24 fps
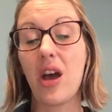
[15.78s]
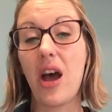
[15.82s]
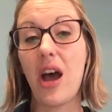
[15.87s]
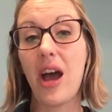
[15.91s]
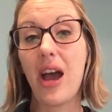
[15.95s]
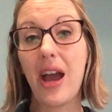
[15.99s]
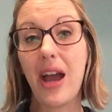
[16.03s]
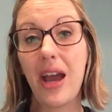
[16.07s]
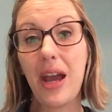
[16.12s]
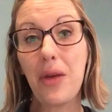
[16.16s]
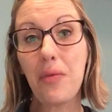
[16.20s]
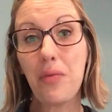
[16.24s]

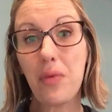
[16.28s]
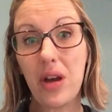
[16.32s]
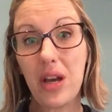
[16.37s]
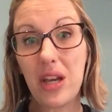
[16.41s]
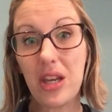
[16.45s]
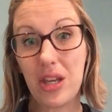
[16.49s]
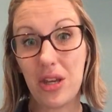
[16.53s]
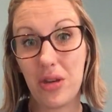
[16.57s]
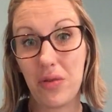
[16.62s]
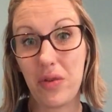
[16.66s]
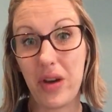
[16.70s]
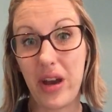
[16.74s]
I want
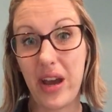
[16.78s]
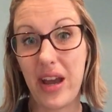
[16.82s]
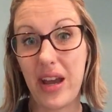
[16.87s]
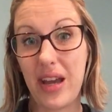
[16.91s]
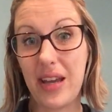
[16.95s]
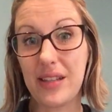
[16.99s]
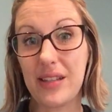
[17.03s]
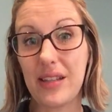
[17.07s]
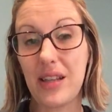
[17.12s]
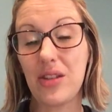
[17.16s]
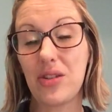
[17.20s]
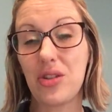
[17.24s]
you
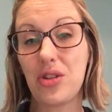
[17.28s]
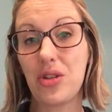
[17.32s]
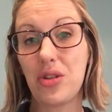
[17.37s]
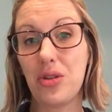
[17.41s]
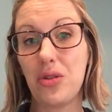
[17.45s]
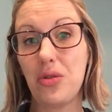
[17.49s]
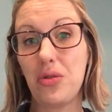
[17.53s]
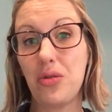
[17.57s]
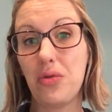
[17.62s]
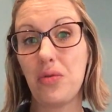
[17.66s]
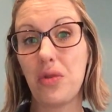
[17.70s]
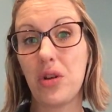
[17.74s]
guys
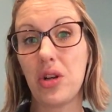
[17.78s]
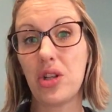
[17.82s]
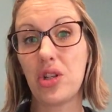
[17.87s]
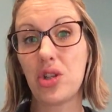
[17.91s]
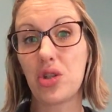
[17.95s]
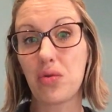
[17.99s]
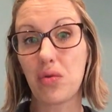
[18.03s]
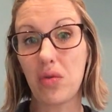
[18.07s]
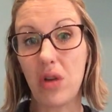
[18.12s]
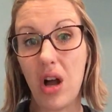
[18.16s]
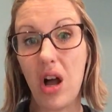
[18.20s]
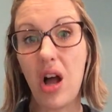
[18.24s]
to
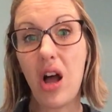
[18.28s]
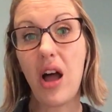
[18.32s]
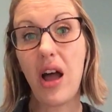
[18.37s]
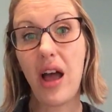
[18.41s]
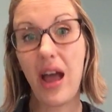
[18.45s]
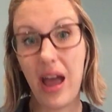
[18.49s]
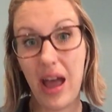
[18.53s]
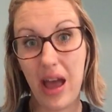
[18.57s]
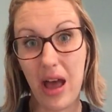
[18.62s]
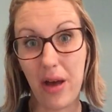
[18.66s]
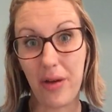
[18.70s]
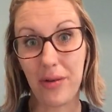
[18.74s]
draw
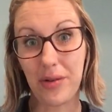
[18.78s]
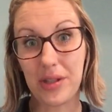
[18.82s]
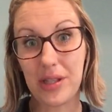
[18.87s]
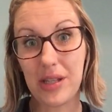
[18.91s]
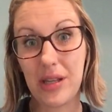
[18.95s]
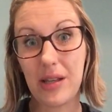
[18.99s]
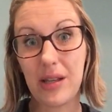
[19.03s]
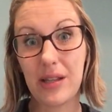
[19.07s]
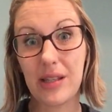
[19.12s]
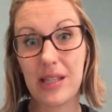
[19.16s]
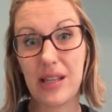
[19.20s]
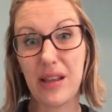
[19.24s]
out
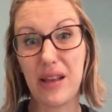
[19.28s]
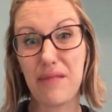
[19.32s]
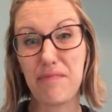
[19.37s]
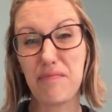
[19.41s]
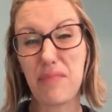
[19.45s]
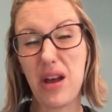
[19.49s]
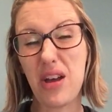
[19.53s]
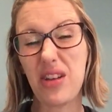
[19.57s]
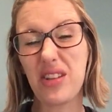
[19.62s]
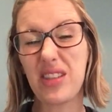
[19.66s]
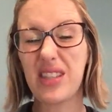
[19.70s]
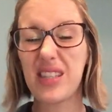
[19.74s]

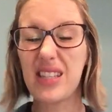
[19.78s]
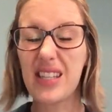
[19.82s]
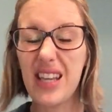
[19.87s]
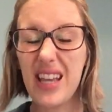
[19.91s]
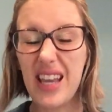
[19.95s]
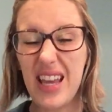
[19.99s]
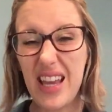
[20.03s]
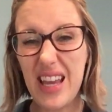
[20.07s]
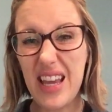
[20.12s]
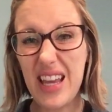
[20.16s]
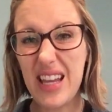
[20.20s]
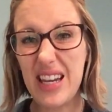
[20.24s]
about
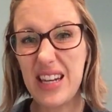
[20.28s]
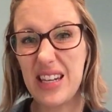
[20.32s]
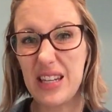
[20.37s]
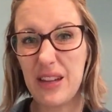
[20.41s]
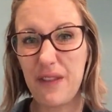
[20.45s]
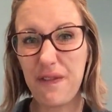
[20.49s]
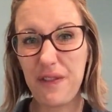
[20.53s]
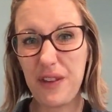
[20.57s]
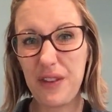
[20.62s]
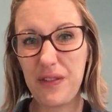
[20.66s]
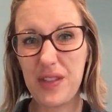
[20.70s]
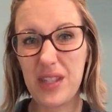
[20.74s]
10 to
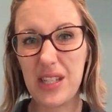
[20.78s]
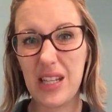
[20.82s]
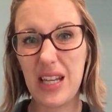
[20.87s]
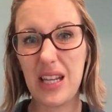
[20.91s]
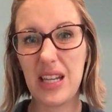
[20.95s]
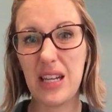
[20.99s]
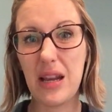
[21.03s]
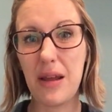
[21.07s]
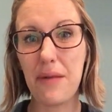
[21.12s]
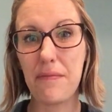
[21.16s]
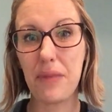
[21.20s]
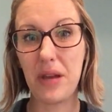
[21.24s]

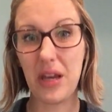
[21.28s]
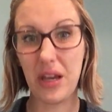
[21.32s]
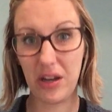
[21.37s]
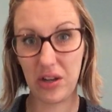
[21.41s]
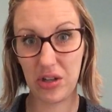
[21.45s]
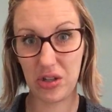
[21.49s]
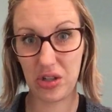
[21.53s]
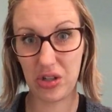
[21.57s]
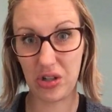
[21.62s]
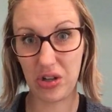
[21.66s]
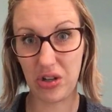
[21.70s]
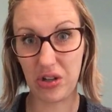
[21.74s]
15
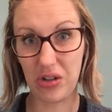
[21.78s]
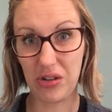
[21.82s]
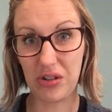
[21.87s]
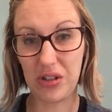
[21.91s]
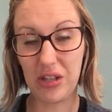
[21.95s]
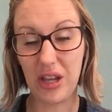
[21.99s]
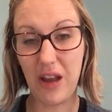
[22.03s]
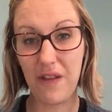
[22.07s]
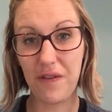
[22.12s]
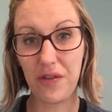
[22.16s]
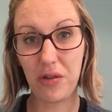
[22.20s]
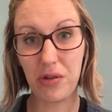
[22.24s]
pictures
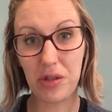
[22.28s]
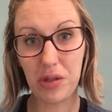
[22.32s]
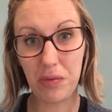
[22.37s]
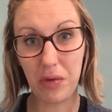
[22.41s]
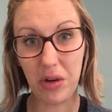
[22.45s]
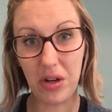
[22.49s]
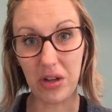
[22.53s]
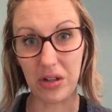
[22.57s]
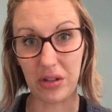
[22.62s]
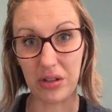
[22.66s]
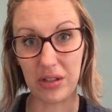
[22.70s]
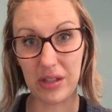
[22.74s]
of those
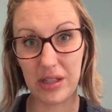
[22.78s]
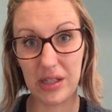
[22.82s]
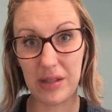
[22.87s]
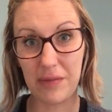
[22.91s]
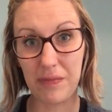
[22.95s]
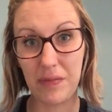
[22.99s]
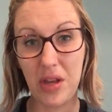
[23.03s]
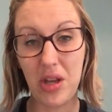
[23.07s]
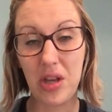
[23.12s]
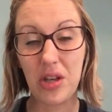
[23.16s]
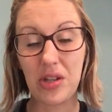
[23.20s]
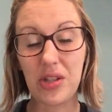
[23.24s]
words.
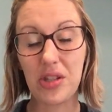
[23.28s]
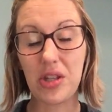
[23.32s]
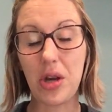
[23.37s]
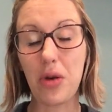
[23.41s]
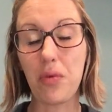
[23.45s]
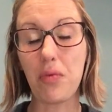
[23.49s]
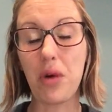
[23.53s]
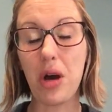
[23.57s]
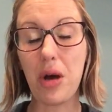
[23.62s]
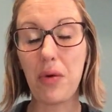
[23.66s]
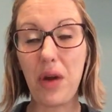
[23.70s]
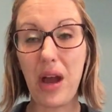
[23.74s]
So
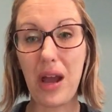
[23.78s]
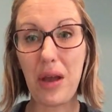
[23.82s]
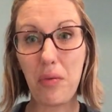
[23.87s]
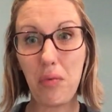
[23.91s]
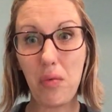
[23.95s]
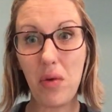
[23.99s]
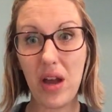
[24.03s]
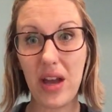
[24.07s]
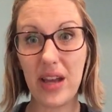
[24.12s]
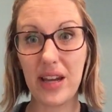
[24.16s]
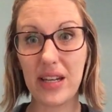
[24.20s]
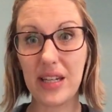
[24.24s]
what I
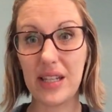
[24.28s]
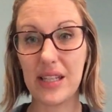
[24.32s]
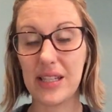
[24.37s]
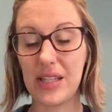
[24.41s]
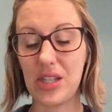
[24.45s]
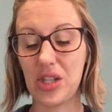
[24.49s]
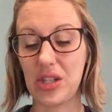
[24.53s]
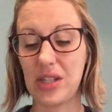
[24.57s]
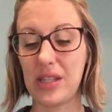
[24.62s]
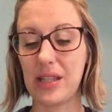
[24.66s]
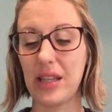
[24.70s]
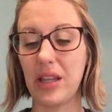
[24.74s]
want is
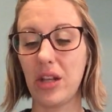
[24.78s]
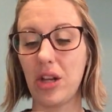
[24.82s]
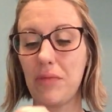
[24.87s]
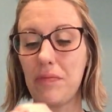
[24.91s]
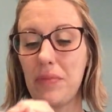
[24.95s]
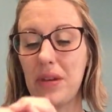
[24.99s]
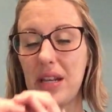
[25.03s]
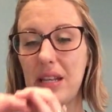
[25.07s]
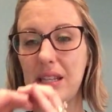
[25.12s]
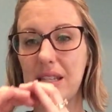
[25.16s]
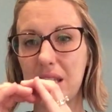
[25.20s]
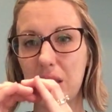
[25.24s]
just little
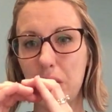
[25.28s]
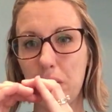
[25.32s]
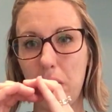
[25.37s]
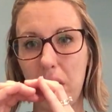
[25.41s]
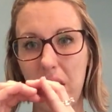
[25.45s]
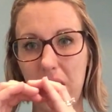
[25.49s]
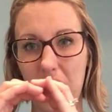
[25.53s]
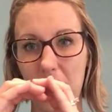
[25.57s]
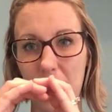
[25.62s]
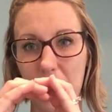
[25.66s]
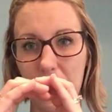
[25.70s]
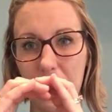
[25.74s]
bitty
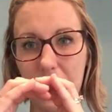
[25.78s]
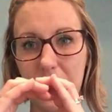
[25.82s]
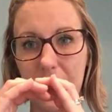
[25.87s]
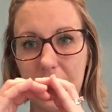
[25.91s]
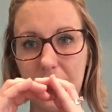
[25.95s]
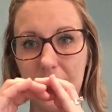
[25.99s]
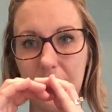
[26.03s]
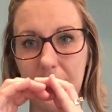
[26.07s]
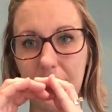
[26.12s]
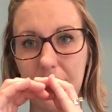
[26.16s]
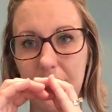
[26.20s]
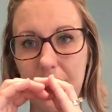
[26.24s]

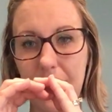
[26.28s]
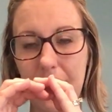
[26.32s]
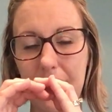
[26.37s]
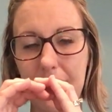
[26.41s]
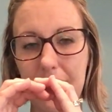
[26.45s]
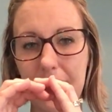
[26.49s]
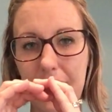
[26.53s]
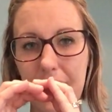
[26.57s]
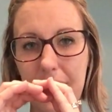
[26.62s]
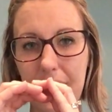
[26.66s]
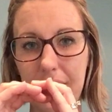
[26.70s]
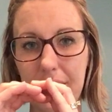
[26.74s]
squares like
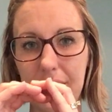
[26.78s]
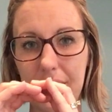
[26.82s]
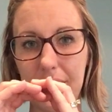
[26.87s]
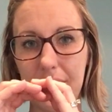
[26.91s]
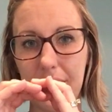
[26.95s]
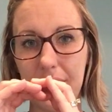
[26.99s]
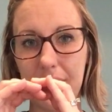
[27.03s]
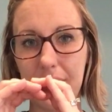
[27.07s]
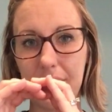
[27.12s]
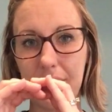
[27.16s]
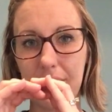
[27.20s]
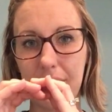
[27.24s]

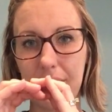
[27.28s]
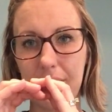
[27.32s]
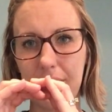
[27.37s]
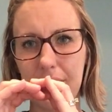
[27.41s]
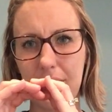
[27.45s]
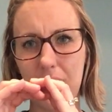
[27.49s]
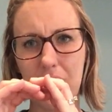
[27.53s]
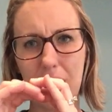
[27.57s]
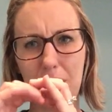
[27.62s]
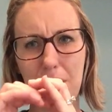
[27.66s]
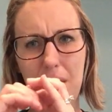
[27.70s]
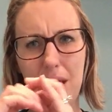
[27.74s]
this
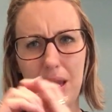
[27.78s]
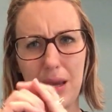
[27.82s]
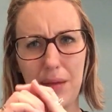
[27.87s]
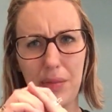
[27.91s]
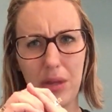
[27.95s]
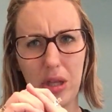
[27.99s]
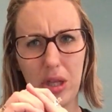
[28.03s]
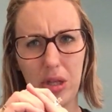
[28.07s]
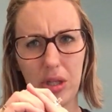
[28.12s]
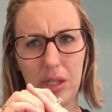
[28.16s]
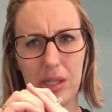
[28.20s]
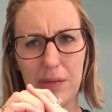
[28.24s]
you can make them a
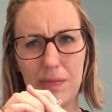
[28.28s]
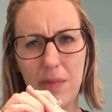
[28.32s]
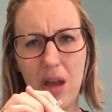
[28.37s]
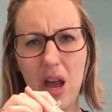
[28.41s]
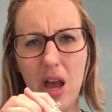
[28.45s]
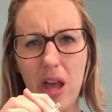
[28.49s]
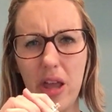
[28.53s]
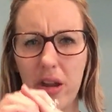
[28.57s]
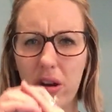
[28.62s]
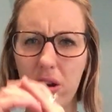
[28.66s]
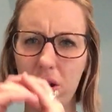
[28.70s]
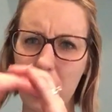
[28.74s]
little
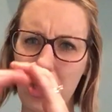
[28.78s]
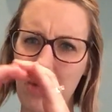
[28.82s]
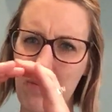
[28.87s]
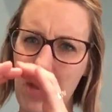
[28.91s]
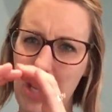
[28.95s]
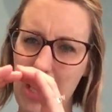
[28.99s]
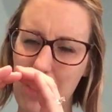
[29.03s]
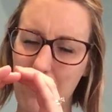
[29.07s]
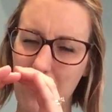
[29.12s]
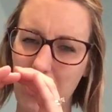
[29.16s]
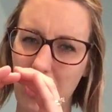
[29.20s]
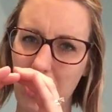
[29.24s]
smaller, you can
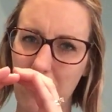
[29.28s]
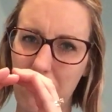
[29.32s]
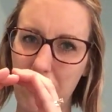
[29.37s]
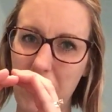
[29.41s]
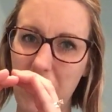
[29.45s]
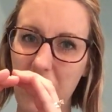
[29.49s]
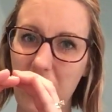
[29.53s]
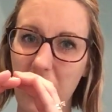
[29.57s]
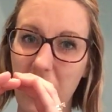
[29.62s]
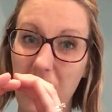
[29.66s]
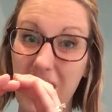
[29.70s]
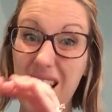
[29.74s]
make them a little
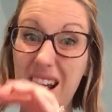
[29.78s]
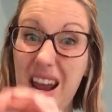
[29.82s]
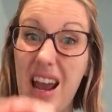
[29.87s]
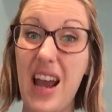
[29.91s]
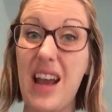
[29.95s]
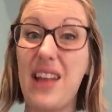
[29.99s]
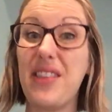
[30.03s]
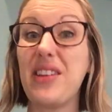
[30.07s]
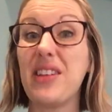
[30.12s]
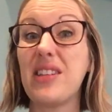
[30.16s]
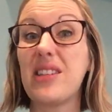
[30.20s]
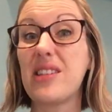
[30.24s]
bigger.
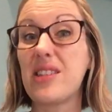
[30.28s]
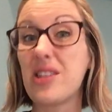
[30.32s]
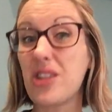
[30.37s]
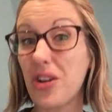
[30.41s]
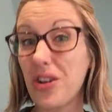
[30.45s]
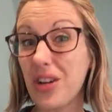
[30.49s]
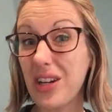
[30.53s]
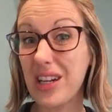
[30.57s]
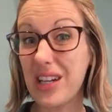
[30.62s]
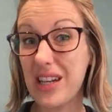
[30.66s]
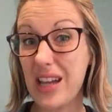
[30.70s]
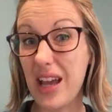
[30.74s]
And then
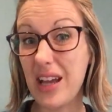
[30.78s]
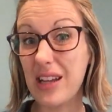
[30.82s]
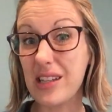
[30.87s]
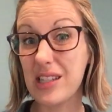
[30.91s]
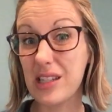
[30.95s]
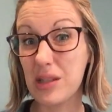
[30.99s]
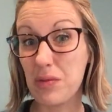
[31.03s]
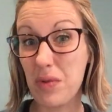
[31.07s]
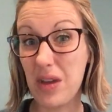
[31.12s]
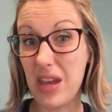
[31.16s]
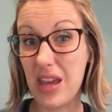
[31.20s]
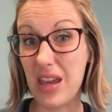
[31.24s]
starting
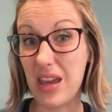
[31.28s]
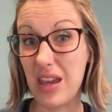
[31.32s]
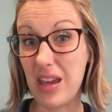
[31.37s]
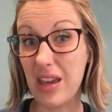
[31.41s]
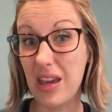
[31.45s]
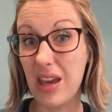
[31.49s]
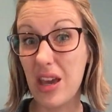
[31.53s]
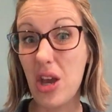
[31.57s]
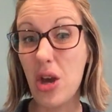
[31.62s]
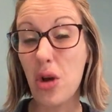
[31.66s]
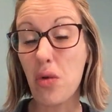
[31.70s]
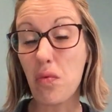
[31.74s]
next week,
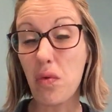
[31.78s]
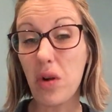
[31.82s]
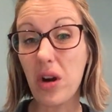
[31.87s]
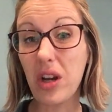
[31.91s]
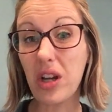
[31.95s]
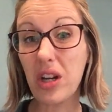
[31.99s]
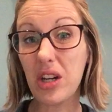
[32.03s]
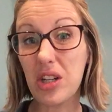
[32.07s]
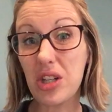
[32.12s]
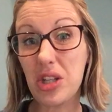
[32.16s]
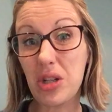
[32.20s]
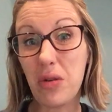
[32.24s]
we're
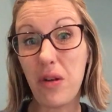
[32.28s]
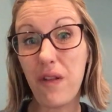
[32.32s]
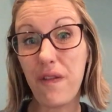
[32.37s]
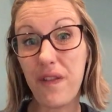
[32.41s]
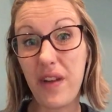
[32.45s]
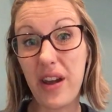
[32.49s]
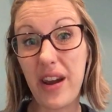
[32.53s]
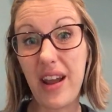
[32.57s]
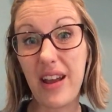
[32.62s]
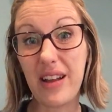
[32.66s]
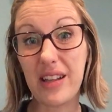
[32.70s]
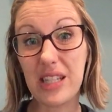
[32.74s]
going to do a
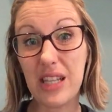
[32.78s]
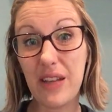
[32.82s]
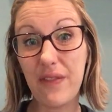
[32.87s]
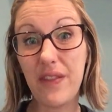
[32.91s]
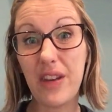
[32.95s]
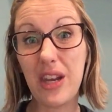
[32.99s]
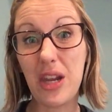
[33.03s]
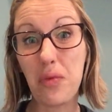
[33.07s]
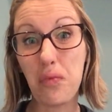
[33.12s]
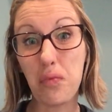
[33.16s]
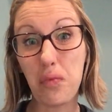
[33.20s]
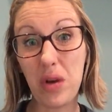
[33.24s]
fun
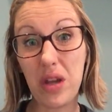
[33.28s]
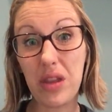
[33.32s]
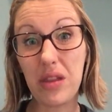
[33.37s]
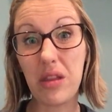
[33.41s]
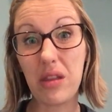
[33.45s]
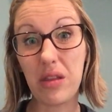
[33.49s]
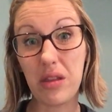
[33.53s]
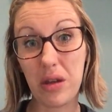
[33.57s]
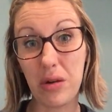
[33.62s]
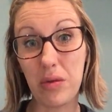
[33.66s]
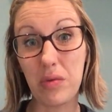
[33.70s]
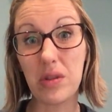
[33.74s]
activity
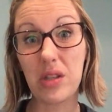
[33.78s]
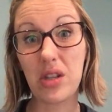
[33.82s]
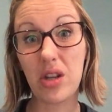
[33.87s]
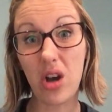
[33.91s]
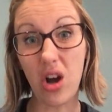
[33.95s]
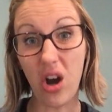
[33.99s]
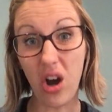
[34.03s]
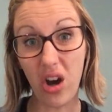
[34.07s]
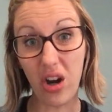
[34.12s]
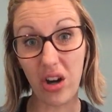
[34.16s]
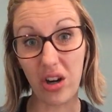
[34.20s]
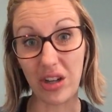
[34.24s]
with those
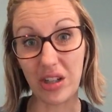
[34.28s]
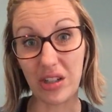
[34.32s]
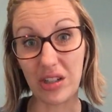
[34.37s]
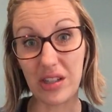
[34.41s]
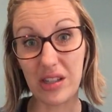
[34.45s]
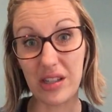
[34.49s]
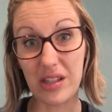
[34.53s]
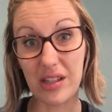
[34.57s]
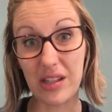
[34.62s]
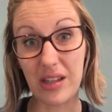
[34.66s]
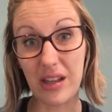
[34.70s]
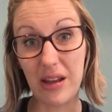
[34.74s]

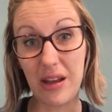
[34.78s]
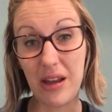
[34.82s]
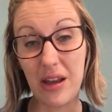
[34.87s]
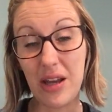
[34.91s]
cards.